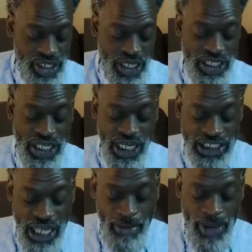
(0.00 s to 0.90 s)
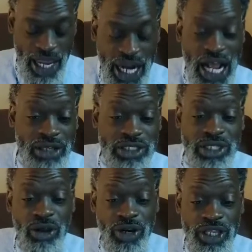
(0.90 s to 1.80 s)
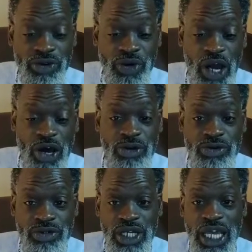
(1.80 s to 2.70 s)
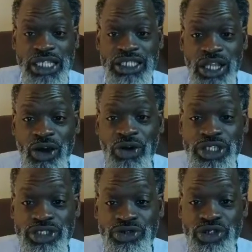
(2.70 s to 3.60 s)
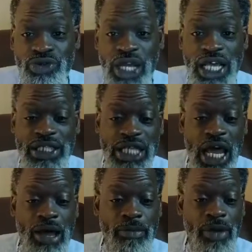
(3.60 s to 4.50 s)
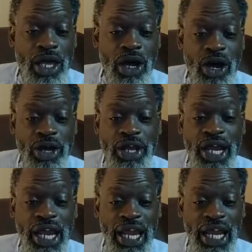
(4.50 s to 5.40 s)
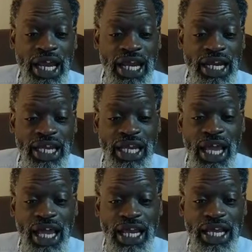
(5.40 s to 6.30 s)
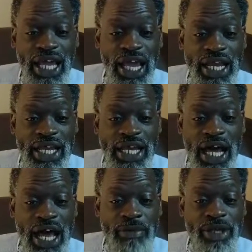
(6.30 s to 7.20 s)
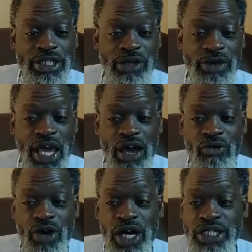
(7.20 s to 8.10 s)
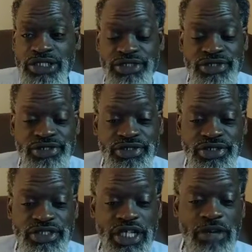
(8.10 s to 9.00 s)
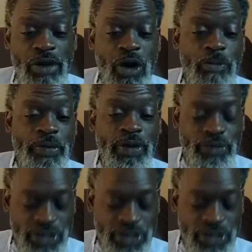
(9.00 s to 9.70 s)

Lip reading: It does not matter how slowly you go, as long as you do not stop. Are there any comments on that one? Come on, people.